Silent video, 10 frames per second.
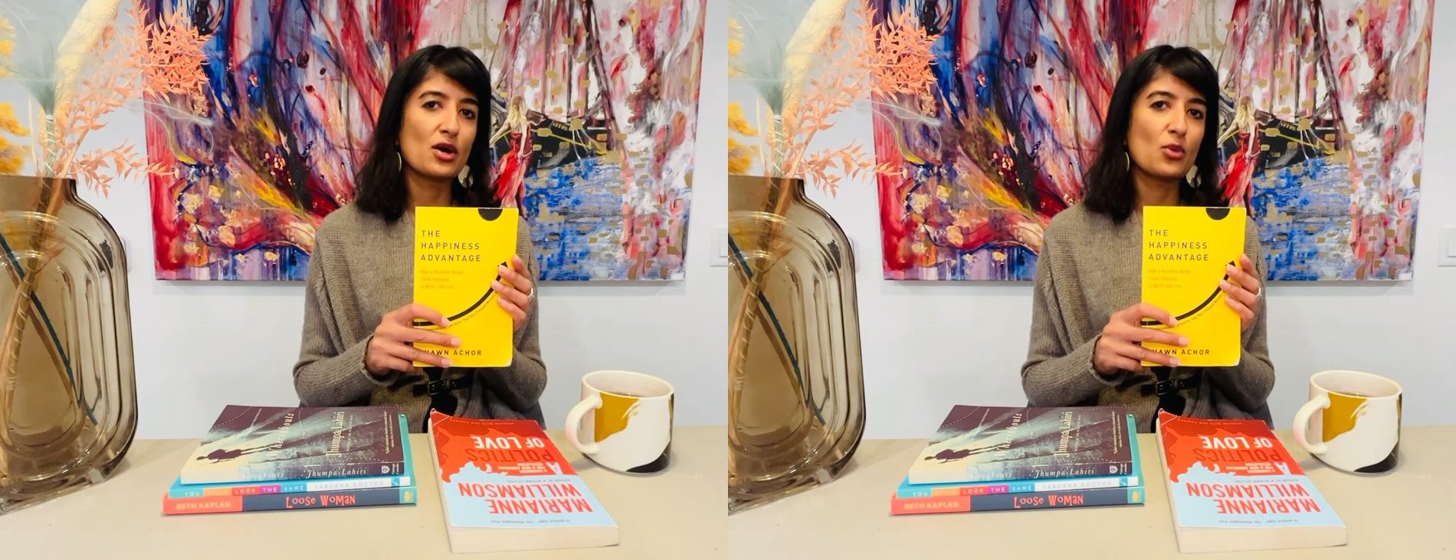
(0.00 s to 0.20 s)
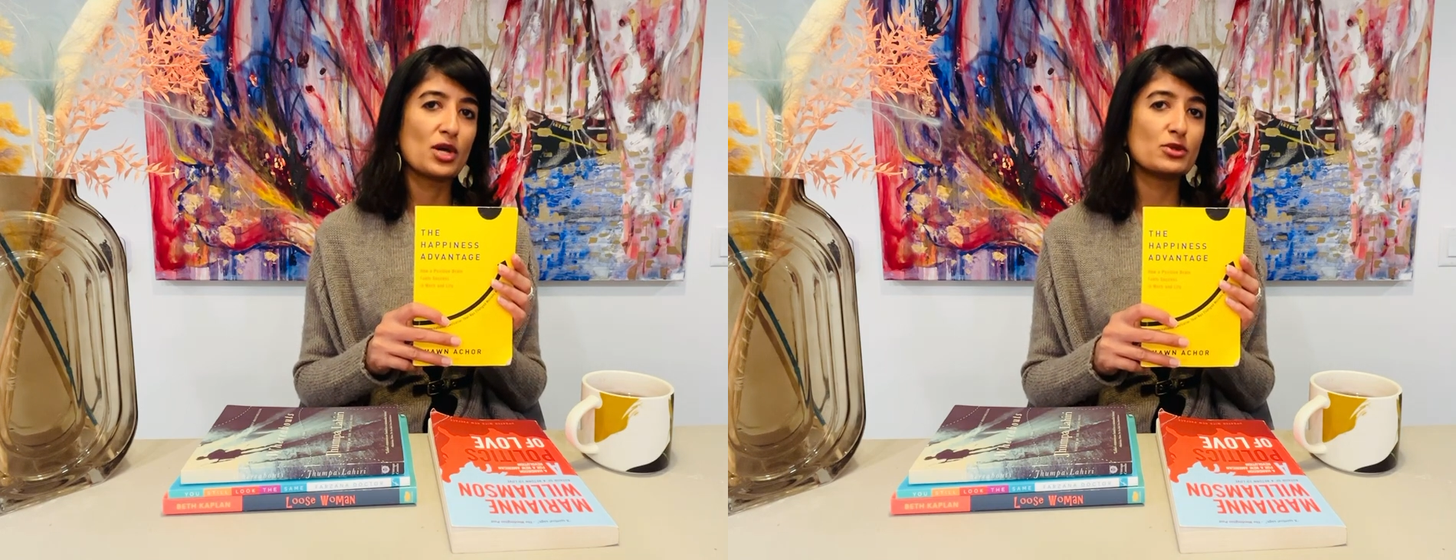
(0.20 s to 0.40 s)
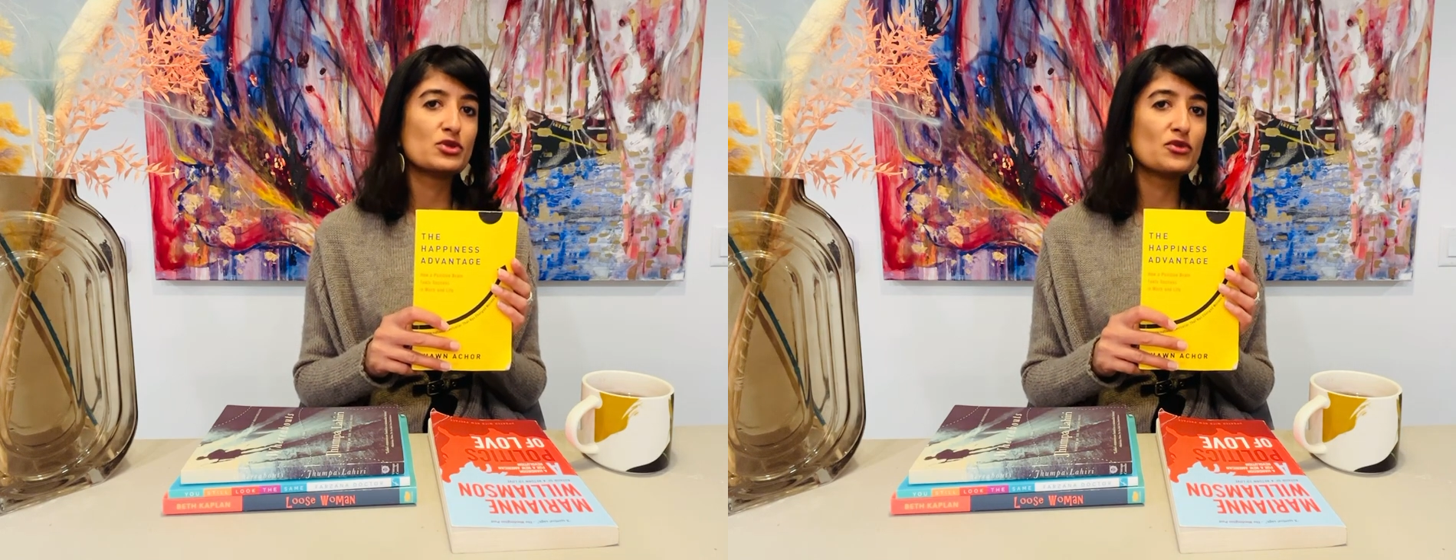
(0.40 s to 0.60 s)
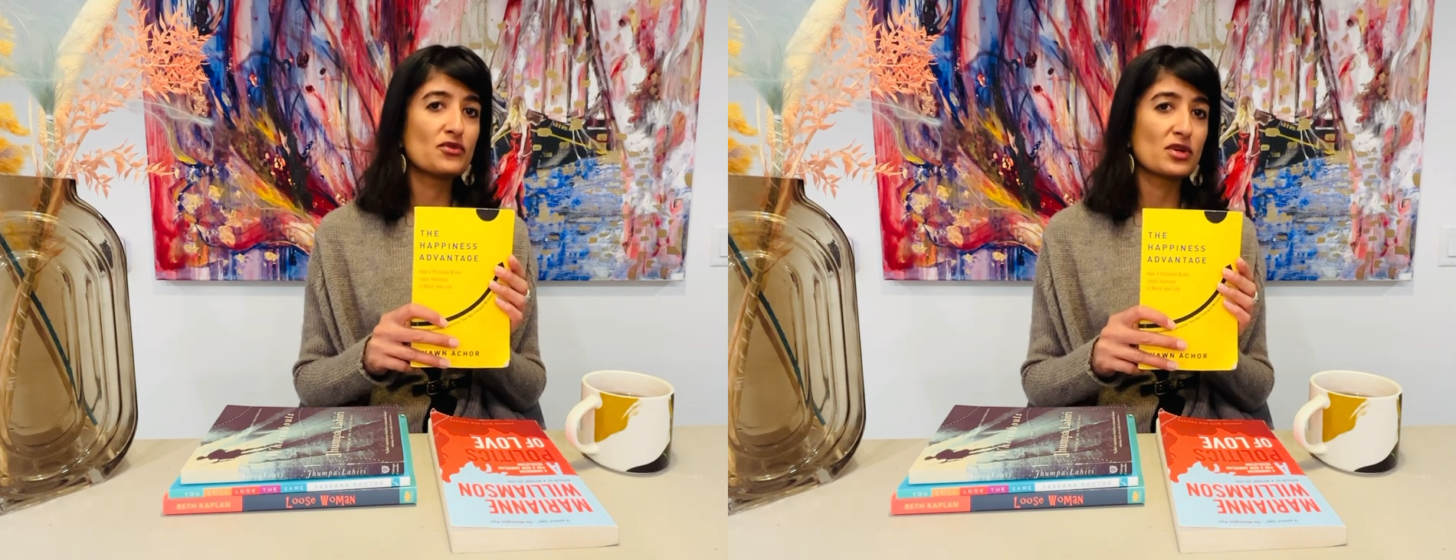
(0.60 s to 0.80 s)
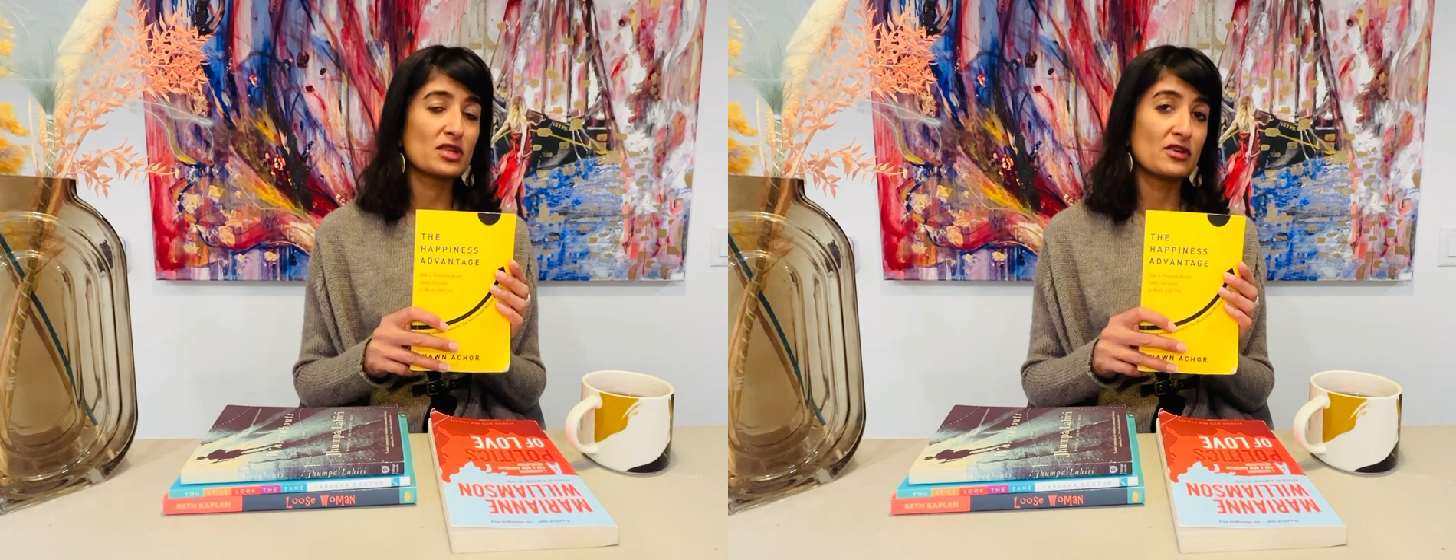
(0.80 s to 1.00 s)
what you do
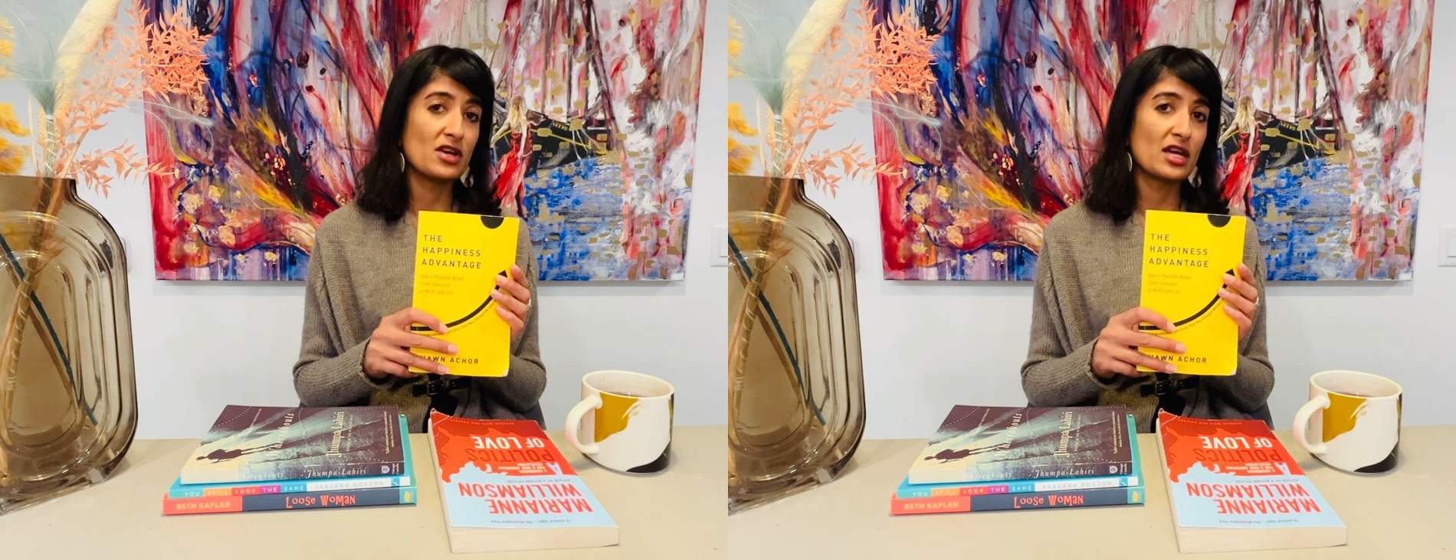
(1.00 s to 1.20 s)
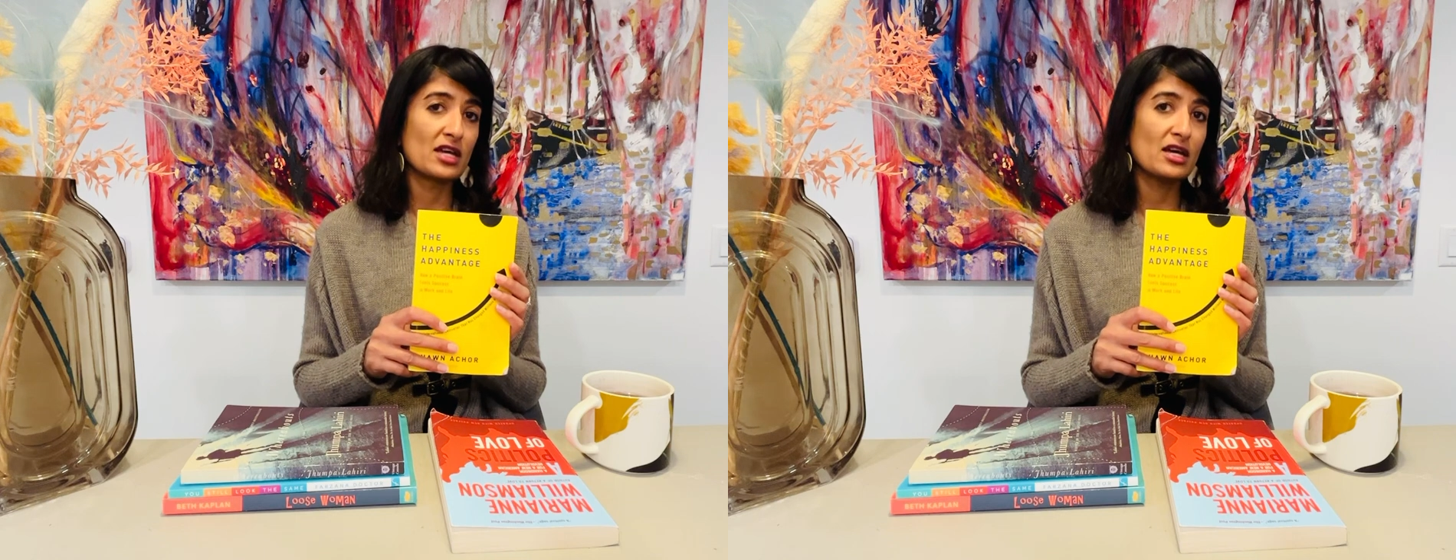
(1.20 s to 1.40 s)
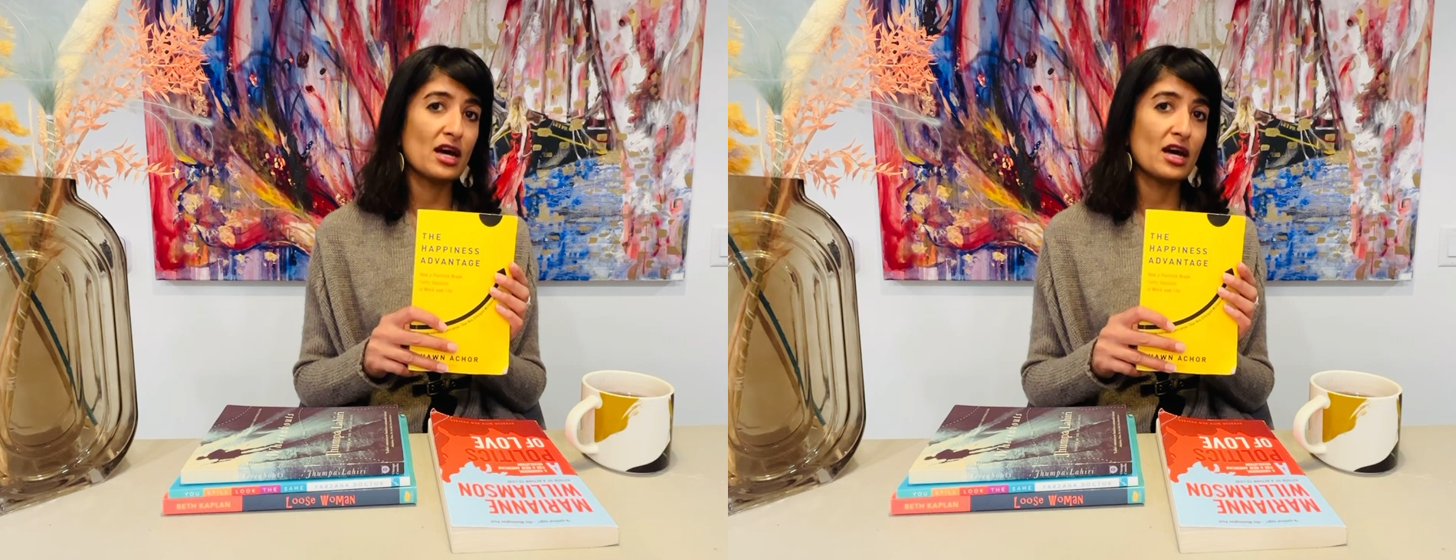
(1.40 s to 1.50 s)
for a living